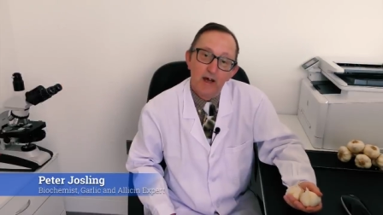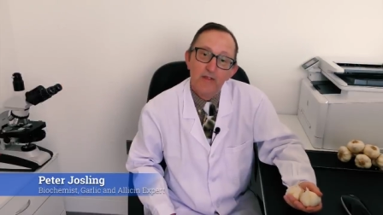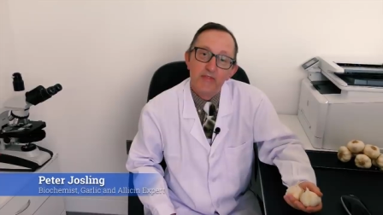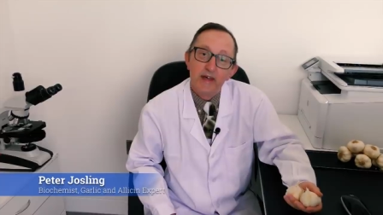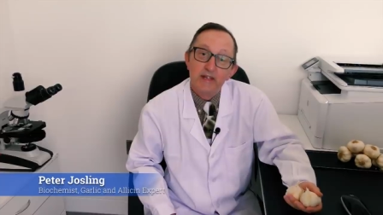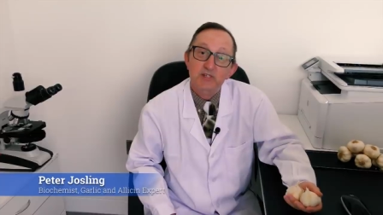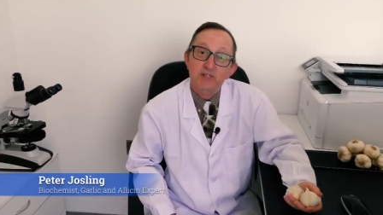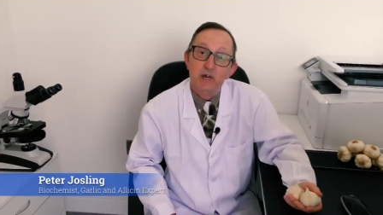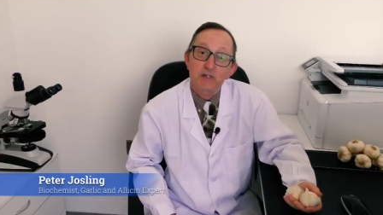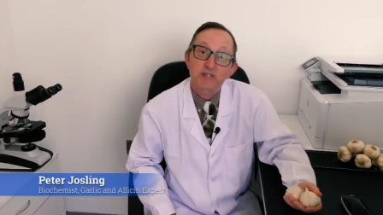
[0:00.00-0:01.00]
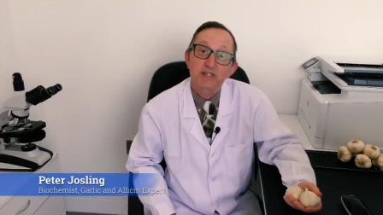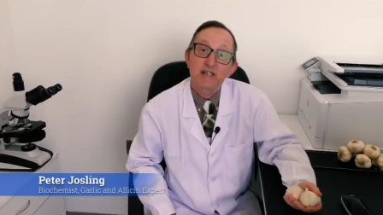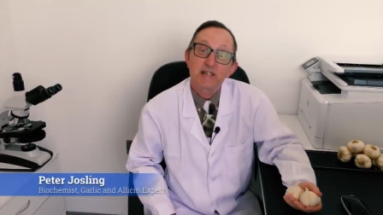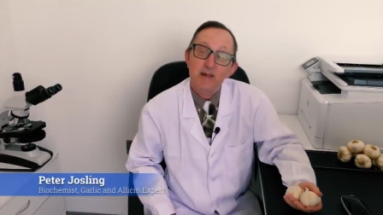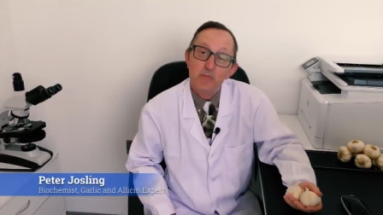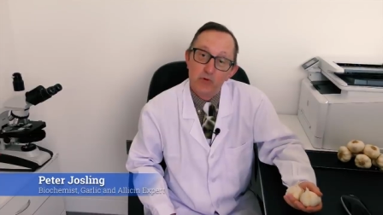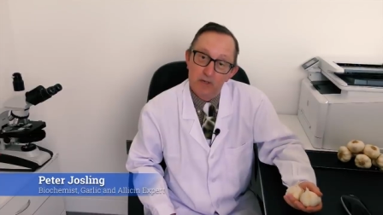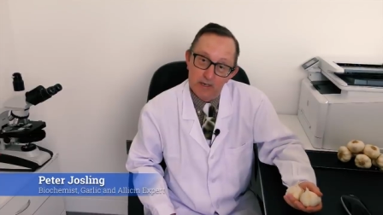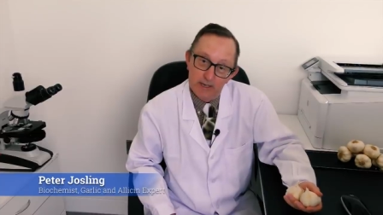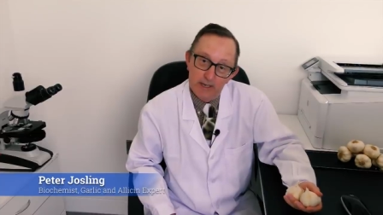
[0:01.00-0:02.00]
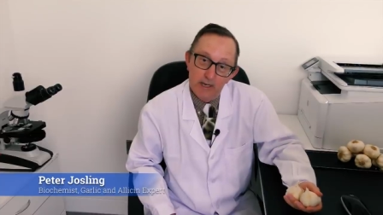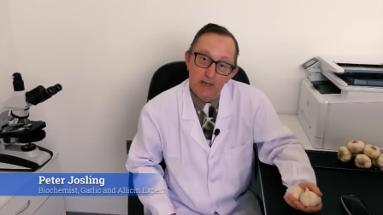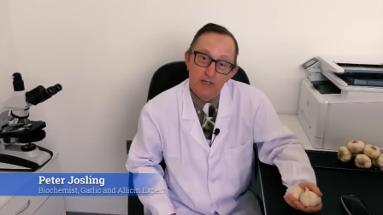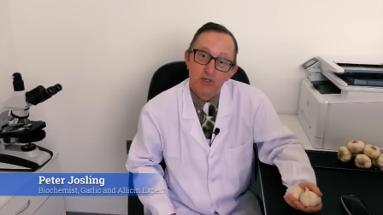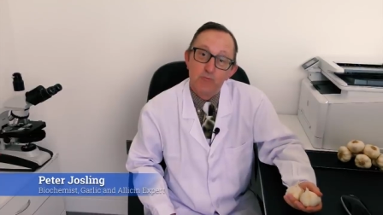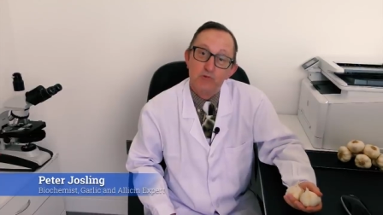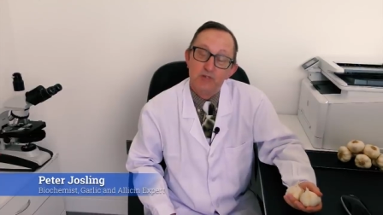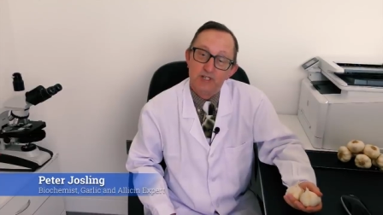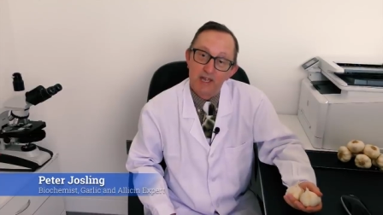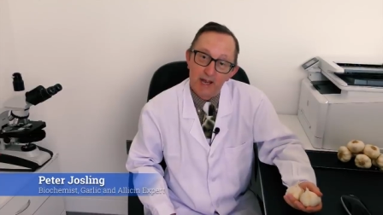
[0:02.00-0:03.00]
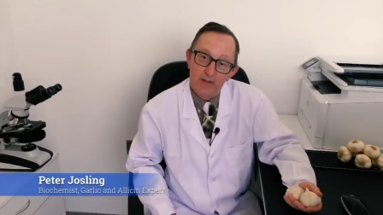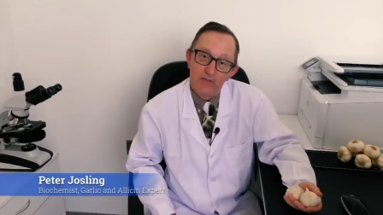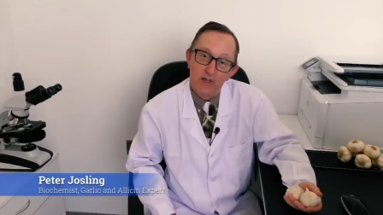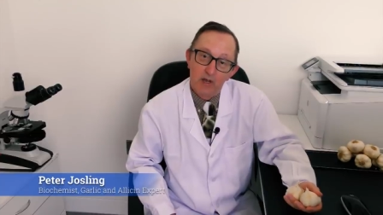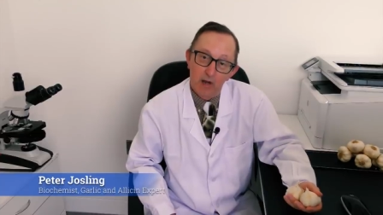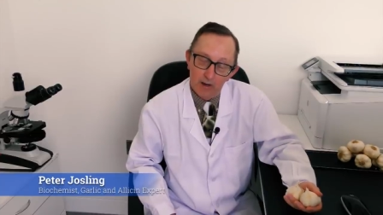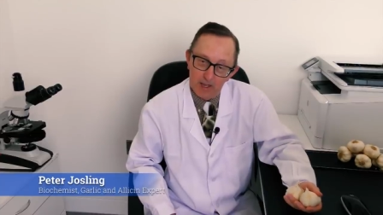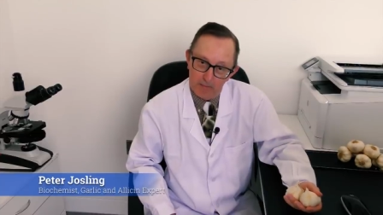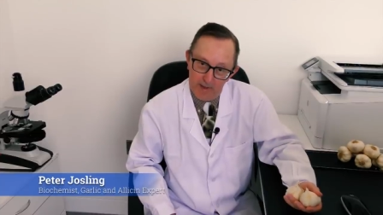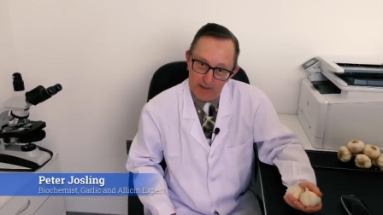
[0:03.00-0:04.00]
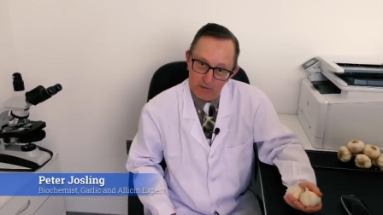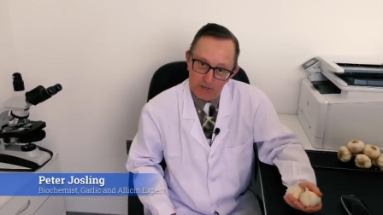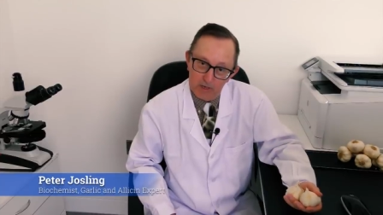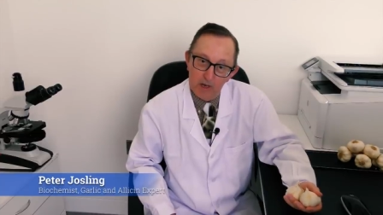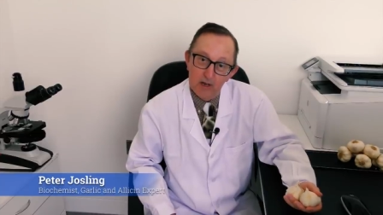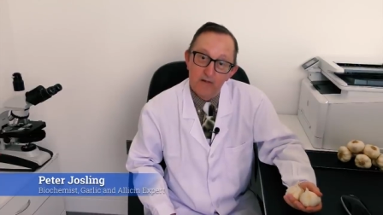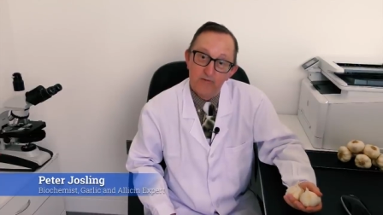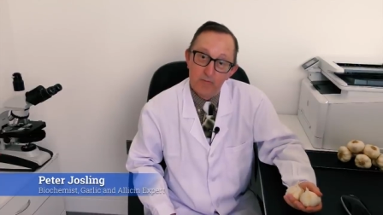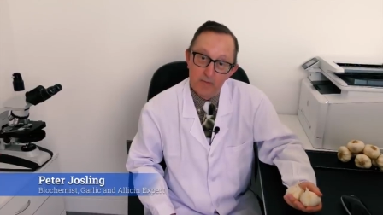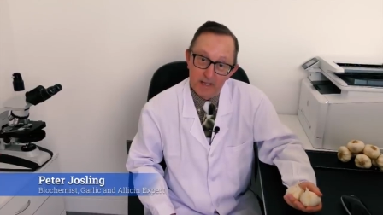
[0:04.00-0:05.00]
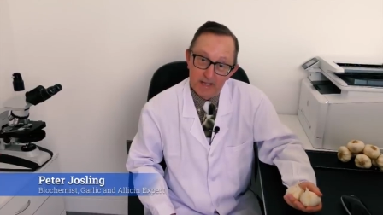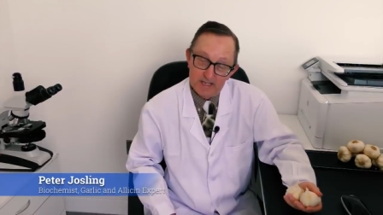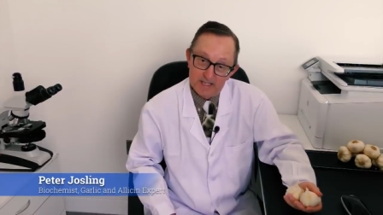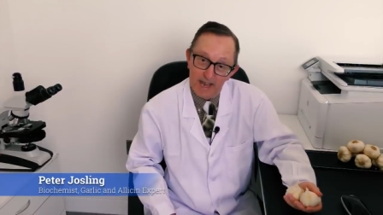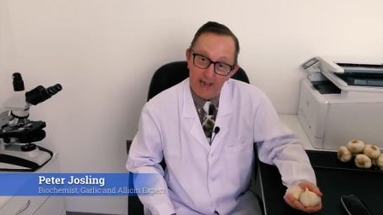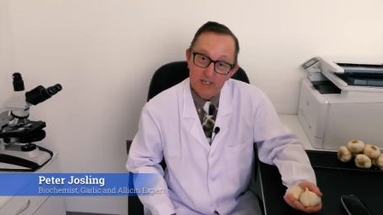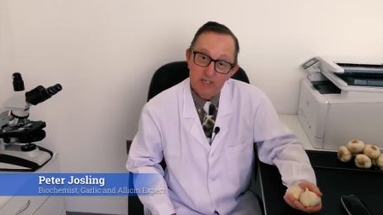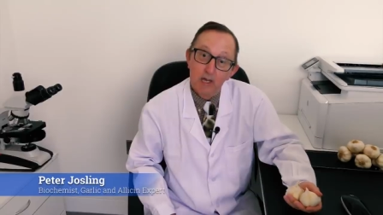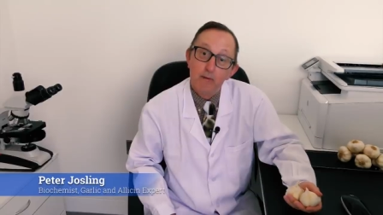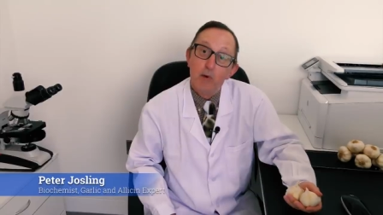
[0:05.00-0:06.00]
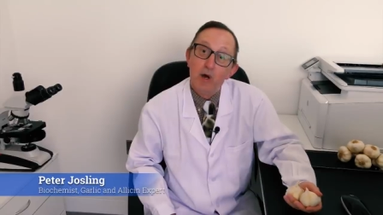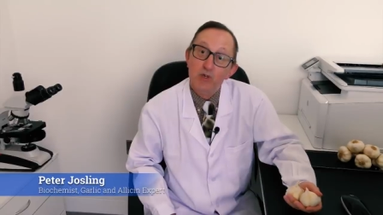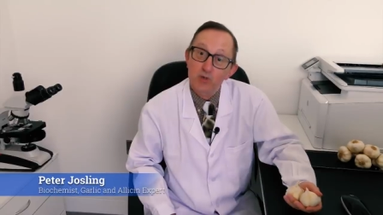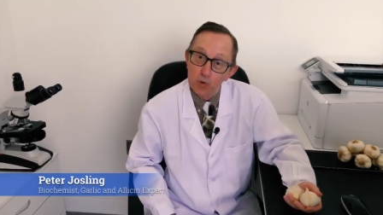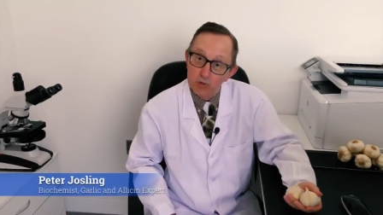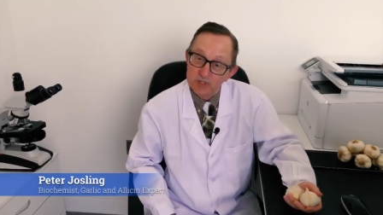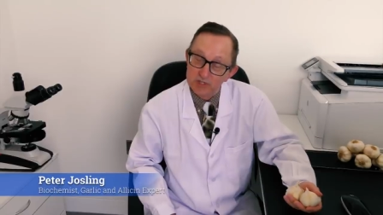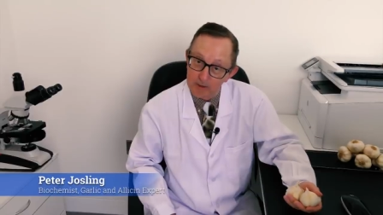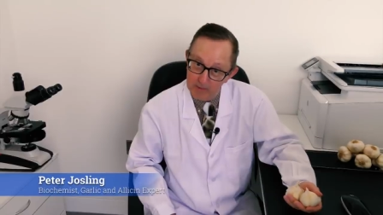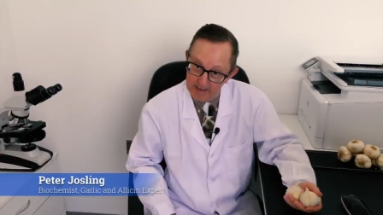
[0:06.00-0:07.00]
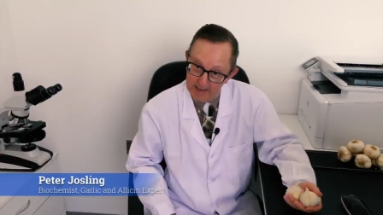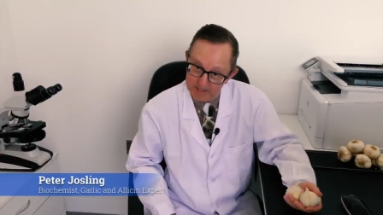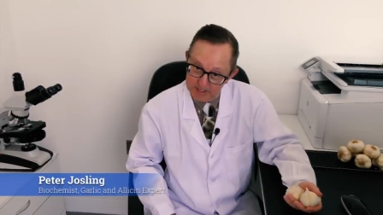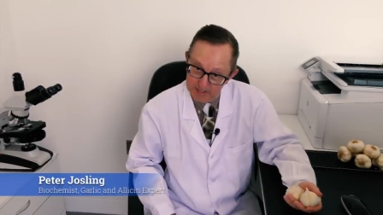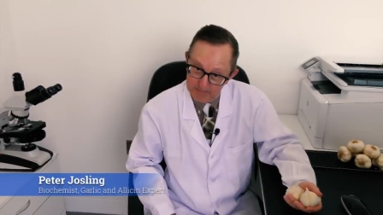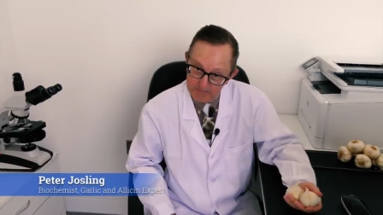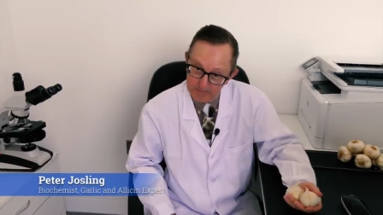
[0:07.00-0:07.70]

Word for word: and that is done deliberately to protect the garlic powder from being attacked by your stomach acid.